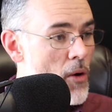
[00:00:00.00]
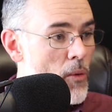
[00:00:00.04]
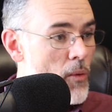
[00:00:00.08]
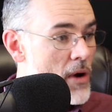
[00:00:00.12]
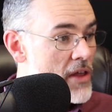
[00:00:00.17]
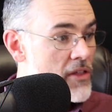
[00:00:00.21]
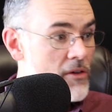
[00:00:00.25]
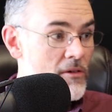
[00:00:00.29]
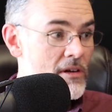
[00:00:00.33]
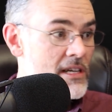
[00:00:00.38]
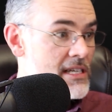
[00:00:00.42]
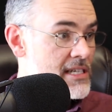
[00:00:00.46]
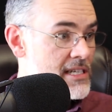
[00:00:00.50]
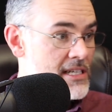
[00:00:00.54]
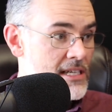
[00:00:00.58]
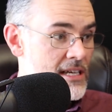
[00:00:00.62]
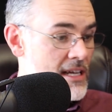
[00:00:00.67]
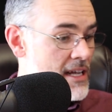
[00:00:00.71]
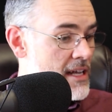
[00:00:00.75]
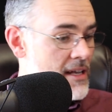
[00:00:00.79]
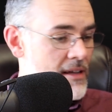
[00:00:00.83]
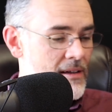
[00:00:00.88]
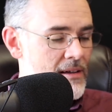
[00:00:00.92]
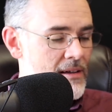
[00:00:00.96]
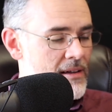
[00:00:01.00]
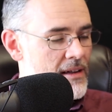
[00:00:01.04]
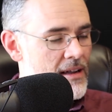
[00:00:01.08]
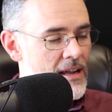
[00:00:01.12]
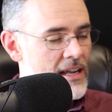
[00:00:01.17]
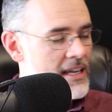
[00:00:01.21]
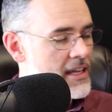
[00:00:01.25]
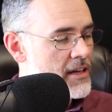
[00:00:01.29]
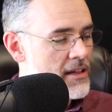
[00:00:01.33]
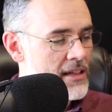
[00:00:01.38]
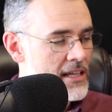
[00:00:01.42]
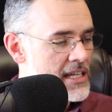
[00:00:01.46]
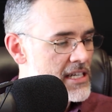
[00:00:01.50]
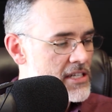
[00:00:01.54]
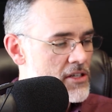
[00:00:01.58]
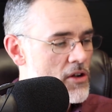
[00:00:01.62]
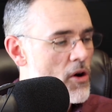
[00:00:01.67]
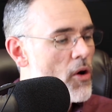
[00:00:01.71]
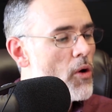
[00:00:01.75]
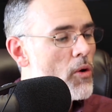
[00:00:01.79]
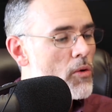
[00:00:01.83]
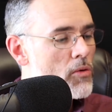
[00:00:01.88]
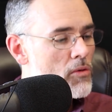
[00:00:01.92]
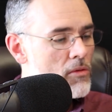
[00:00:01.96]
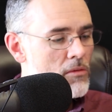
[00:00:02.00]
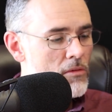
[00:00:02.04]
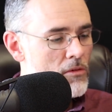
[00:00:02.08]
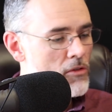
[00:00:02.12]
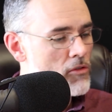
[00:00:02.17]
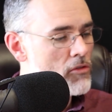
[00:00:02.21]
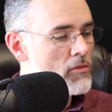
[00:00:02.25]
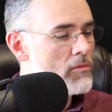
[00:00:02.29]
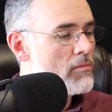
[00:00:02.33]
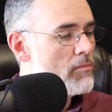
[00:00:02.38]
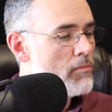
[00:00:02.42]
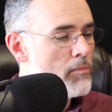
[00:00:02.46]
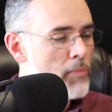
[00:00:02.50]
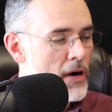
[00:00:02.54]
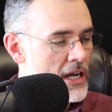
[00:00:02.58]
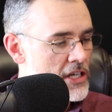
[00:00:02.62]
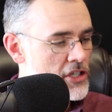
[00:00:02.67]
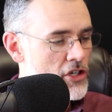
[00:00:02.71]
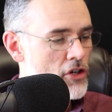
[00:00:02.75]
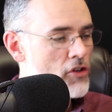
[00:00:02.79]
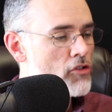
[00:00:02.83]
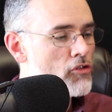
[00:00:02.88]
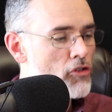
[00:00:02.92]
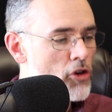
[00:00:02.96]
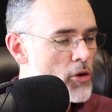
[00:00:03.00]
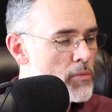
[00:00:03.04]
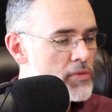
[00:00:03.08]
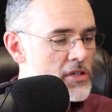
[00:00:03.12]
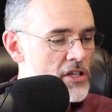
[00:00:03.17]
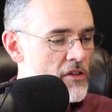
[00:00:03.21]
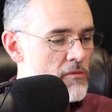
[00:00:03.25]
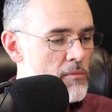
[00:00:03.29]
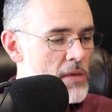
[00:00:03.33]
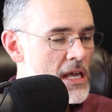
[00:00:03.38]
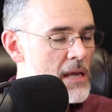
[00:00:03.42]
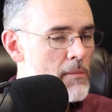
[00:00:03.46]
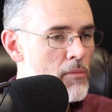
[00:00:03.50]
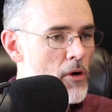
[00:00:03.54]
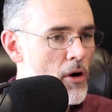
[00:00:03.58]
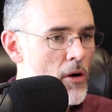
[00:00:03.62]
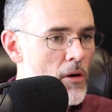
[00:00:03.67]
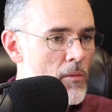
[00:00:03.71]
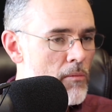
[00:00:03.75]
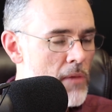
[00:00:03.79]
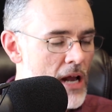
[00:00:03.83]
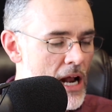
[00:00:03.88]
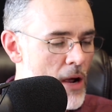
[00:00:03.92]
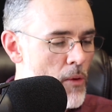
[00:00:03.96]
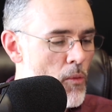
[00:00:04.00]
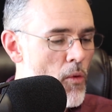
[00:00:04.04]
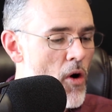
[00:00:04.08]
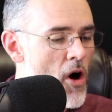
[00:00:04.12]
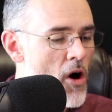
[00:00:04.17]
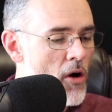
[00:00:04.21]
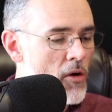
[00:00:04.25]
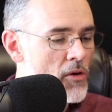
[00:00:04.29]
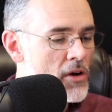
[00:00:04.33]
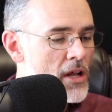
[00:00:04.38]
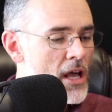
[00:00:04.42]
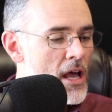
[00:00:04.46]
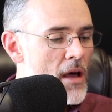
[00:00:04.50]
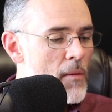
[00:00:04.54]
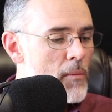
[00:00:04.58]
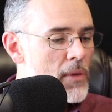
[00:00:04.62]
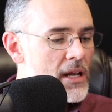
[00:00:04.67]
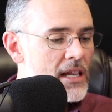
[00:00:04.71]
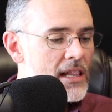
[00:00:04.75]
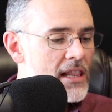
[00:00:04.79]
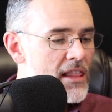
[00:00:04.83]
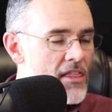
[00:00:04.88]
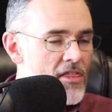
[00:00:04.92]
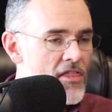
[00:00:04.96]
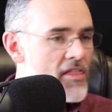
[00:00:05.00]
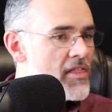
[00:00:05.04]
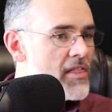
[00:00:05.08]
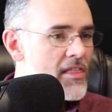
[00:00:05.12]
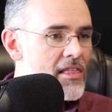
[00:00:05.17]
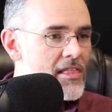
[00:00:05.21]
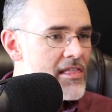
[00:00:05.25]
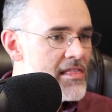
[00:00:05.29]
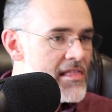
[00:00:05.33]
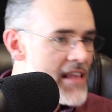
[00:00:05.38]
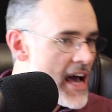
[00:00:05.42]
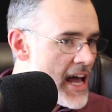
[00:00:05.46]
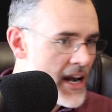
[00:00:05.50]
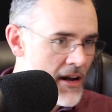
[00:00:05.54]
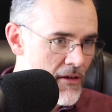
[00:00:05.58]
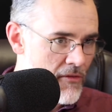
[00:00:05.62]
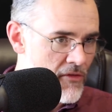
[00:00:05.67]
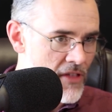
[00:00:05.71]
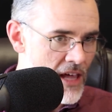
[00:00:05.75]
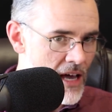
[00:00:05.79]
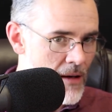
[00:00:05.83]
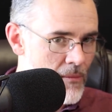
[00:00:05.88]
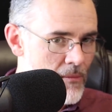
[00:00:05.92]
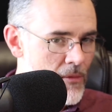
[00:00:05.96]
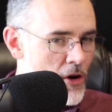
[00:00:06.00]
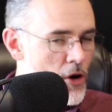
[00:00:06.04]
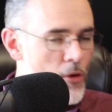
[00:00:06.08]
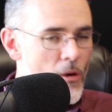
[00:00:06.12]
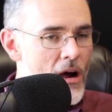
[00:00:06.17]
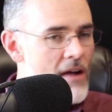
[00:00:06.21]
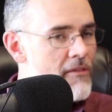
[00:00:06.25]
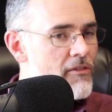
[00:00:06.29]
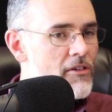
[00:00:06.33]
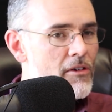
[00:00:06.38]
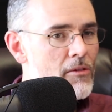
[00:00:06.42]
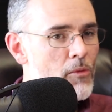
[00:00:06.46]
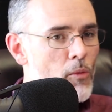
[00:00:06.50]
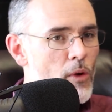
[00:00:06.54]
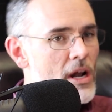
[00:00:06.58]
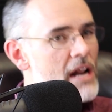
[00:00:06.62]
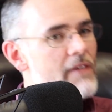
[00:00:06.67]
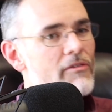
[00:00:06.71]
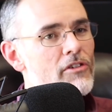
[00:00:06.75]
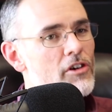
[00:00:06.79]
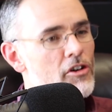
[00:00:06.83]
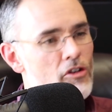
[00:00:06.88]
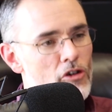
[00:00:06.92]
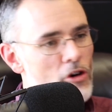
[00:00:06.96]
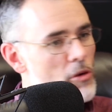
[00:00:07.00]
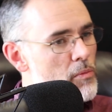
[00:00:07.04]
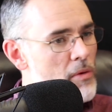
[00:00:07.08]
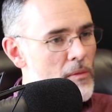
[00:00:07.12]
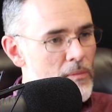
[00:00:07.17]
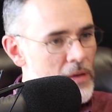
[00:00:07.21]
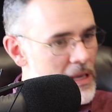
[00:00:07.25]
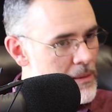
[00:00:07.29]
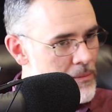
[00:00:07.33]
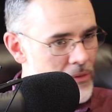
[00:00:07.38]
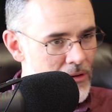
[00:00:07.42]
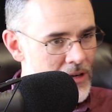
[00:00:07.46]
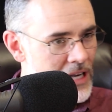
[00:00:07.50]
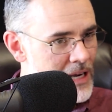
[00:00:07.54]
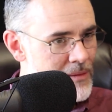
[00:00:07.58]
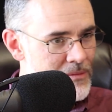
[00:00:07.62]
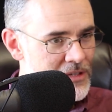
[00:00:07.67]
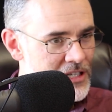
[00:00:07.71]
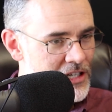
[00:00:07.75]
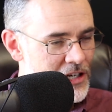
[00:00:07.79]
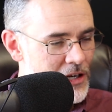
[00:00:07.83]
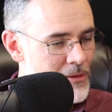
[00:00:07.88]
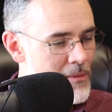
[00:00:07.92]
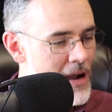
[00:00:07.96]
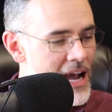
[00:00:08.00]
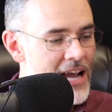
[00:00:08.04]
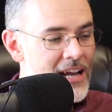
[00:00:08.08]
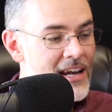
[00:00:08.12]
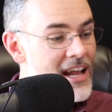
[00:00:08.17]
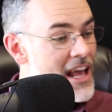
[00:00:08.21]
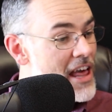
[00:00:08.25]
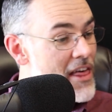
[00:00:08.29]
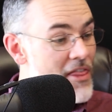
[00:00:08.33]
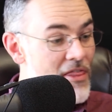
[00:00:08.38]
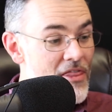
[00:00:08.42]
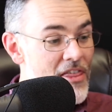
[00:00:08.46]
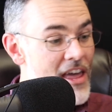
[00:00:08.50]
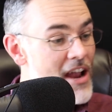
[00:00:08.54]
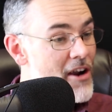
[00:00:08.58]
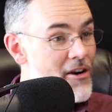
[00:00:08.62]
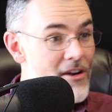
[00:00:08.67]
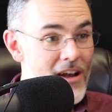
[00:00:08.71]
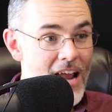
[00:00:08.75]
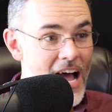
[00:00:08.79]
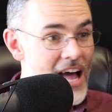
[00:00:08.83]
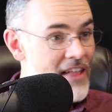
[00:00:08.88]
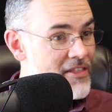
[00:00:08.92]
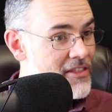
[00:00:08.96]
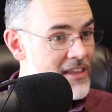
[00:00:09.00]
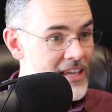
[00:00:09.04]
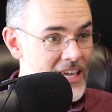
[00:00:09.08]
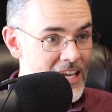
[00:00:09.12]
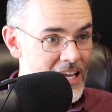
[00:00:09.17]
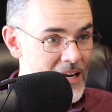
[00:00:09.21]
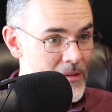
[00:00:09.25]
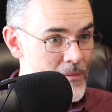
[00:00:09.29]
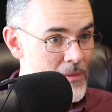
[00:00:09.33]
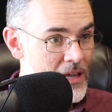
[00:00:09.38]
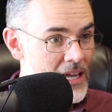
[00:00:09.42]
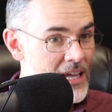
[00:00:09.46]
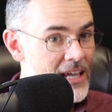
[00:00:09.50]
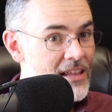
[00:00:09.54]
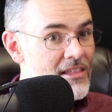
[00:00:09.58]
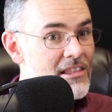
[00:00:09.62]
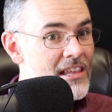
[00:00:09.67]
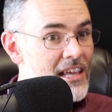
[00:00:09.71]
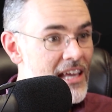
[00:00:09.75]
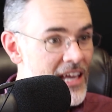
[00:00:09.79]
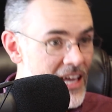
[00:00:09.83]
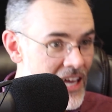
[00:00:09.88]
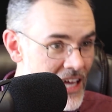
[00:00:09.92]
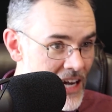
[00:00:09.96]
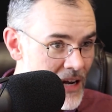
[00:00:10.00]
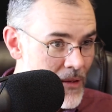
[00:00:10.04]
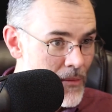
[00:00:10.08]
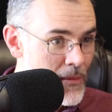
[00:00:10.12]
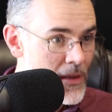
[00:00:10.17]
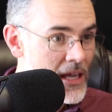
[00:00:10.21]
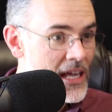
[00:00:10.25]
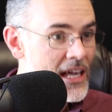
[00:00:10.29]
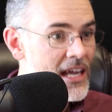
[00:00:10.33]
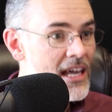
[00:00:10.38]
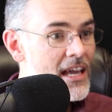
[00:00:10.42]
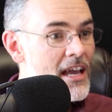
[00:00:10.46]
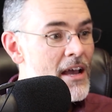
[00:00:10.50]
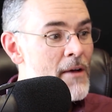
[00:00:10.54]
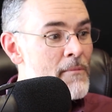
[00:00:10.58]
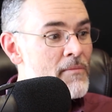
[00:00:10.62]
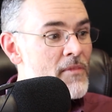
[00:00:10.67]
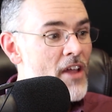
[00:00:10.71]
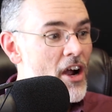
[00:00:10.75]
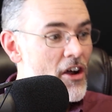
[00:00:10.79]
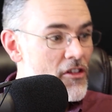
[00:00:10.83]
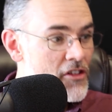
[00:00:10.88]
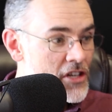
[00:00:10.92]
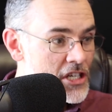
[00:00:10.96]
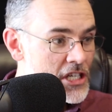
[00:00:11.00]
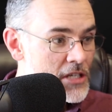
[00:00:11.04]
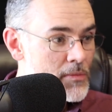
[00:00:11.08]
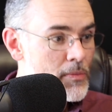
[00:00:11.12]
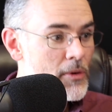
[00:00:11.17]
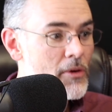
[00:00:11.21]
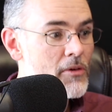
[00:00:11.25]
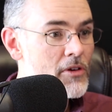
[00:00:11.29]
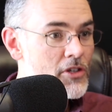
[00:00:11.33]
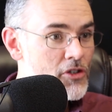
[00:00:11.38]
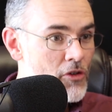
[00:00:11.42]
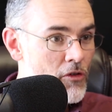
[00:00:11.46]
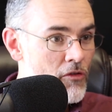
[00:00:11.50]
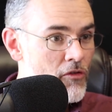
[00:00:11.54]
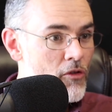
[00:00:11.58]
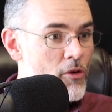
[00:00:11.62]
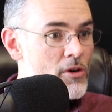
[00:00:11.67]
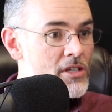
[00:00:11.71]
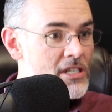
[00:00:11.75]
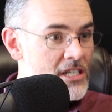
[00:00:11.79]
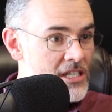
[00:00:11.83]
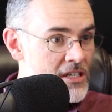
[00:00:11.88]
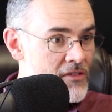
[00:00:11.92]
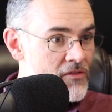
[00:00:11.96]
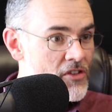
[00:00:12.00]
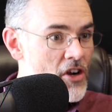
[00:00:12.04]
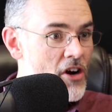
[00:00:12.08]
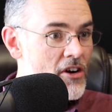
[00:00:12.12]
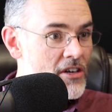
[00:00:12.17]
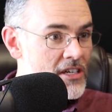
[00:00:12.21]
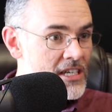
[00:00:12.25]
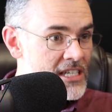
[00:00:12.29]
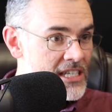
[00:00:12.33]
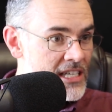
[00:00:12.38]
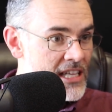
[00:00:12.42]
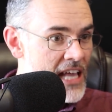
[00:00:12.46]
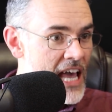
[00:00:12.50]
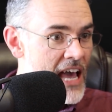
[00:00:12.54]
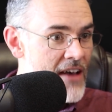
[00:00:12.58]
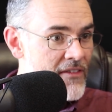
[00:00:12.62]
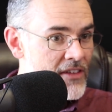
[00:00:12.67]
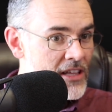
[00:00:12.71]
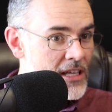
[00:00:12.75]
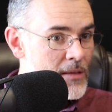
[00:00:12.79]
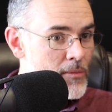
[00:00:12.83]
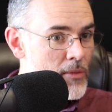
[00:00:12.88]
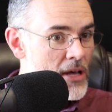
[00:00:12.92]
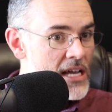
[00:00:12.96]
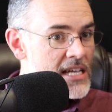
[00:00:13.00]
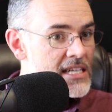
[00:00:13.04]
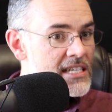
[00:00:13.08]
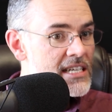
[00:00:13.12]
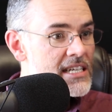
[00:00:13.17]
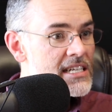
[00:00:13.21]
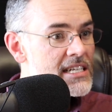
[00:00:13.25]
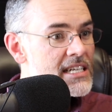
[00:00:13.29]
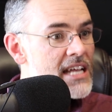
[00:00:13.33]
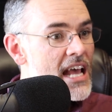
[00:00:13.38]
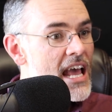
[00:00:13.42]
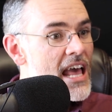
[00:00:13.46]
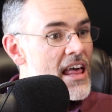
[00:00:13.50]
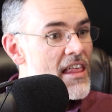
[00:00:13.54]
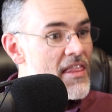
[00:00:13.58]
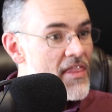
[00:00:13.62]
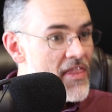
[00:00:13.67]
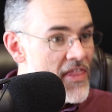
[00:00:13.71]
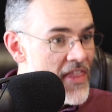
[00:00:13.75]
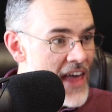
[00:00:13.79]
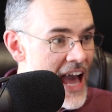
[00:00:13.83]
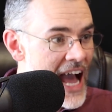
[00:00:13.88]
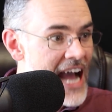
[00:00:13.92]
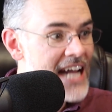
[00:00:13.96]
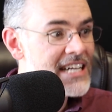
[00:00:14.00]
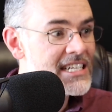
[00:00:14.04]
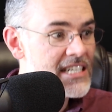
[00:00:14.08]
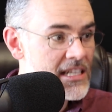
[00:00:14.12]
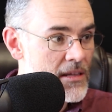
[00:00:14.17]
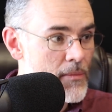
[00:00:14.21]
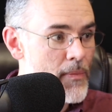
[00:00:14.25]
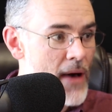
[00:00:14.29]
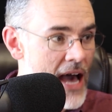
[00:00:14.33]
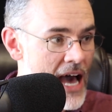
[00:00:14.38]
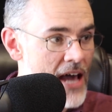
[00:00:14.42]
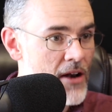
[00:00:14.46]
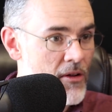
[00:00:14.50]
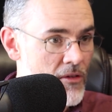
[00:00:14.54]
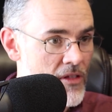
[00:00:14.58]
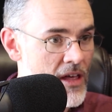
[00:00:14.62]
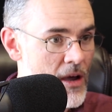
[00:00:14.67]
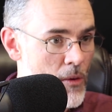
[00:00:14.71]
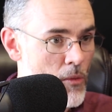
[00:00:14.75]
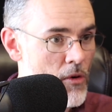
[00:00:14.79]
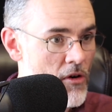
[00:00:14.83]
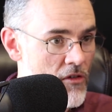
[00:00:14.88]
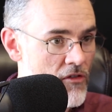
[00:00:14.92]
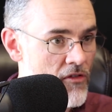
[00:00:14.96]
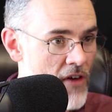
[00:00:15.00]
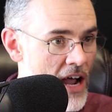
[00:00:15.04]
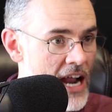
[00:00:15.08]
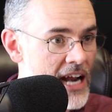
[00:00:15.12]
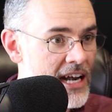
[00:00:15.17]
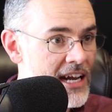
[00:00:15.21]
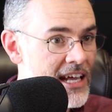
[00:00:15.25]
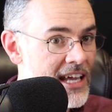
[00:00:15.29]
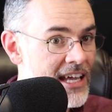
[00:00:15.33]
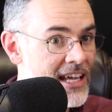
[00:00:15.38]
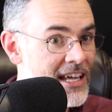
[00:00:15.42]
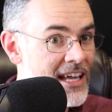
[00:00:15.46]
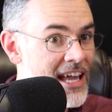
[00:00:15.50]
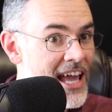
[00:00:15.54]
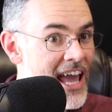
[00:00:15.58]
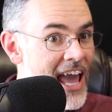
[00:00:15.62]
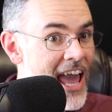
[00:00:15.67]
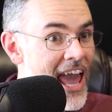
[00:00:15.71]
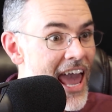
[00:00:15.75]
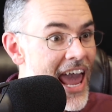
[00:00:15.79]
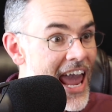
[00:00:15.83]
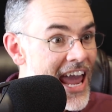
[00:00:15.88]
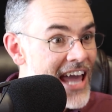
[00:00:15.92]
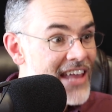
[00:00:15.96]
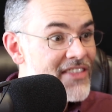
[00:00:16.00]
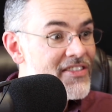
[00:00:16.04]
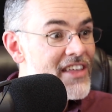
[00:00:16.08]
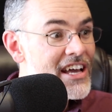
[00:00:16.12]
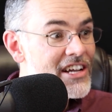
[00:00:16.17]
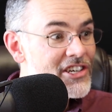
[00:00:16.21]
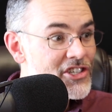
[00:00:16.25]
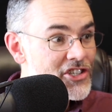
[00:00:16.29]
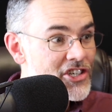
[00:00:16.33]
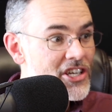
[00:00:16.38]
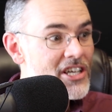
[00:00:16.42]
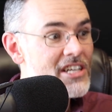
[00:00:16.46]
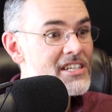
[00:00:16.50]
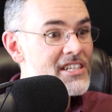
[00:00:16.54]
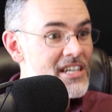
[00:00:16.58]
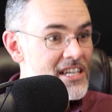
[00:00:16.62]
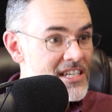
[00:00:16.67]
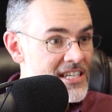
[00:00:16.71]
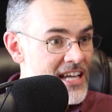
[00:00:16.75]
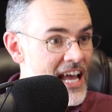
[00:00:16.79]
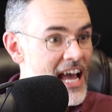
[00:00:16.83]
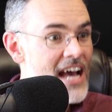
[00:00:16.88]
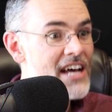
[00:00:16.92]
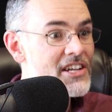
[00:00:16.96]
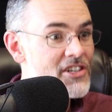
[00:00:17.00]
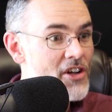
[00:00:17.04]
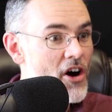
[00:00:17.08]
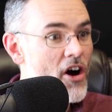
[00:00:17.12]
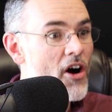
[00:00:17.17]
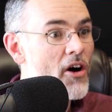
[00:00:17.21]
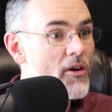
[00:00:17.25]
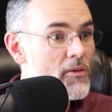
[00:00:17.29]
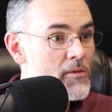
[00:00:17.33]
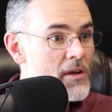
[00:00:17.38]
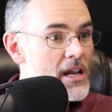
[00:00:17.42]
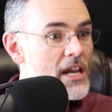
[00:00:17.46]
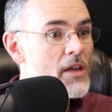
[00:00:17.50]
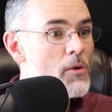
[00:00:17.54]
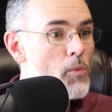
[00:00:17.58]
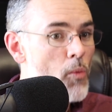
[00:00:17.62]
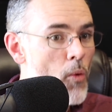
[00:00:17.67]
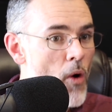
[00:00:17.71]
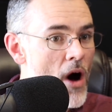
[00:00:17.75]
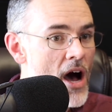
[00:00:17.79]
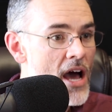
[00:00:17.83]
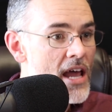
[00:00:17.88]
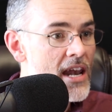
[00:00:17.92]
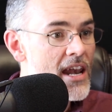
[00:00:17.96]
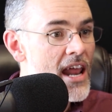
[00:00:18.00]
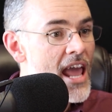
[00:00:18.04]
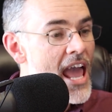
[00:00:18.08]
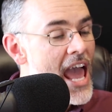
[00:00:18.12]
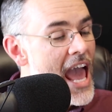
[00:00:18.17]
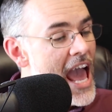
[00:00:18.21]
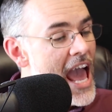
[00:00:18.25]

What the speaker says: Whether it's, I could list a whole bunch of groups of people, but I won't. But none of them, whatever group of people comes to your mind, they're not the enemy. The enemy are the spiritual forces of darkness in the heavenly places. That's the battle that we're fighting, and that Jesus has already won.